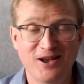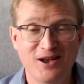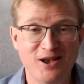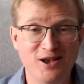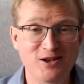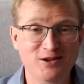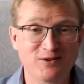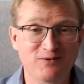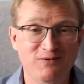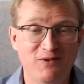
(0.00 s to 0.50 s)

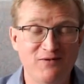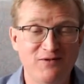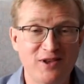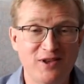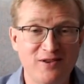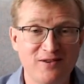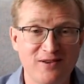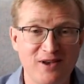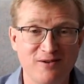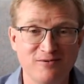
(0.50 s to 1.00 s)
Is
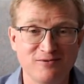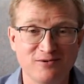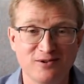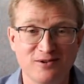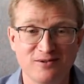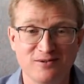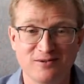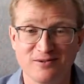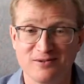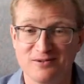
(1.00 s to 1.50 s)

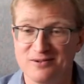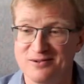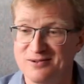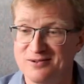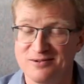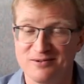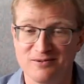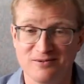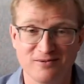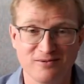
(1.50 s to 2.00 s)
50,000
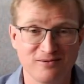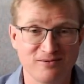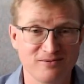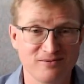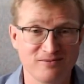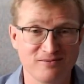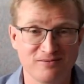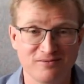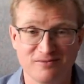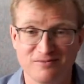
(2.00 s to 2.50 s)

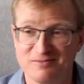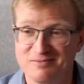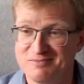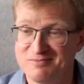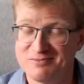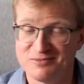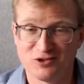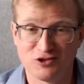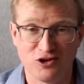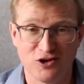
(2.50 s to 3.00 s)

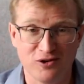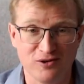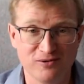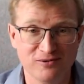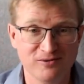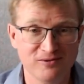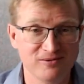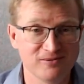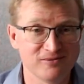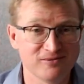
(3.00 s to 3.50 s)
churn
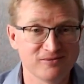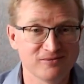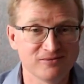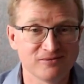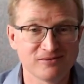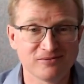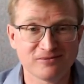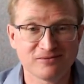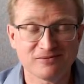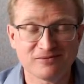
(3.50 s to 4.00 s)

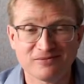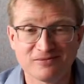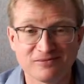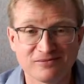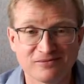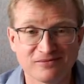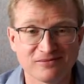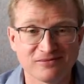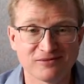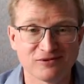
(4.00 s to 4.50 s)

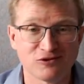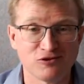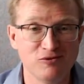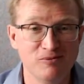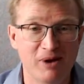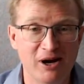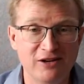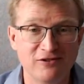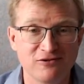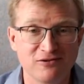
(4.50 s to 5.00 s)
too
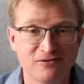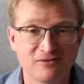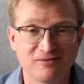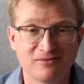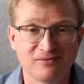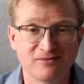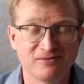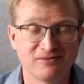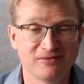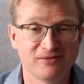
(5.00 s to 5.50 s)
much?
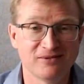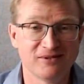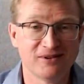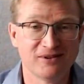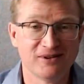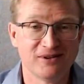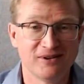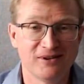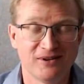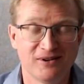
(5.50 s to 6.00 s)

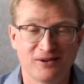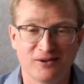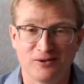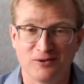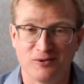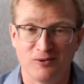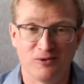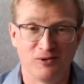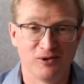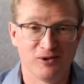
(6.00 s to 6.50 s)

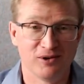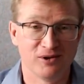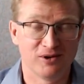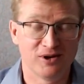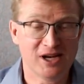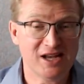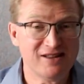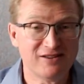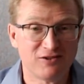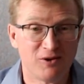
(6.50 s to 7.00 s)
Or
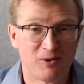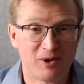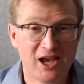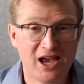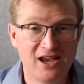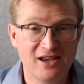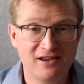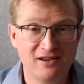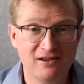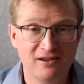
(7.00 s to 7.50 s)
it's
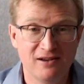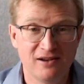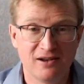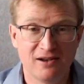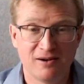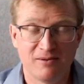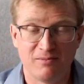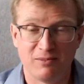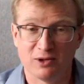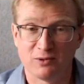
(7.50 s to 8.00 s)
okay,
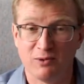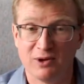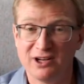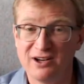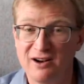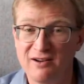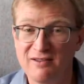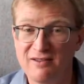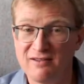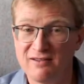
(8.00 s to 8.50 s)
but
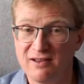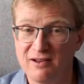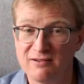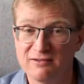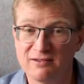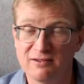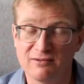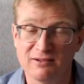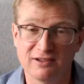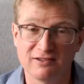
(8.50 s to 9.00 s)

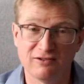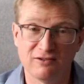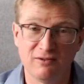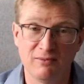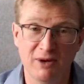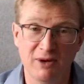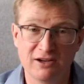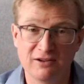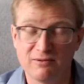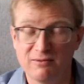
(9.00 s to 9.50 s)
100,000, that's too
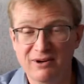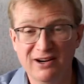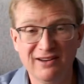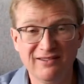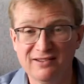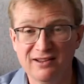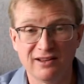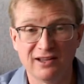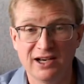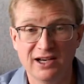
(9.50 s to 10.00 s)
much? Where's
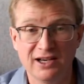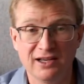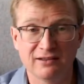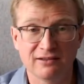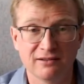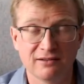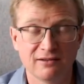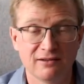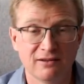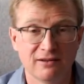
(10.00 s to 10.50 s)
the line?
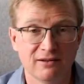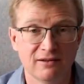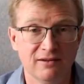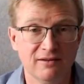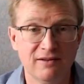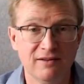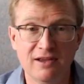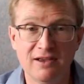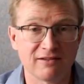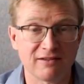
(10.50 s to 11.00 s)
The
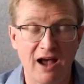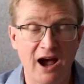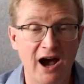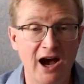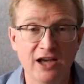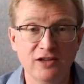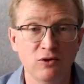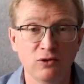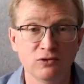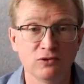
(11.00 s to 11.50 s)
thing is, I
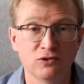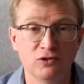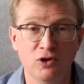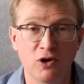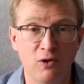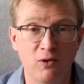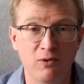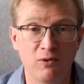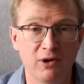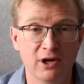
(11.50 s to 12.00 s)
don't
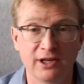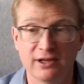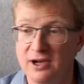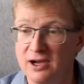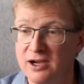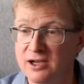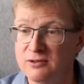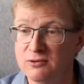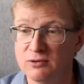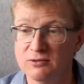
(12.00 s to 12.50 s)
know and
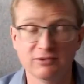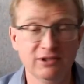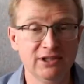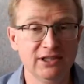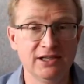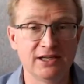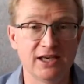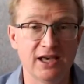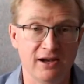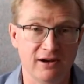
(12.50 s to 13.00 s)
I don't really
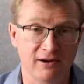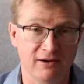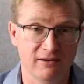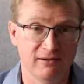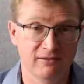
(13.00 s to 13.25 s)
care.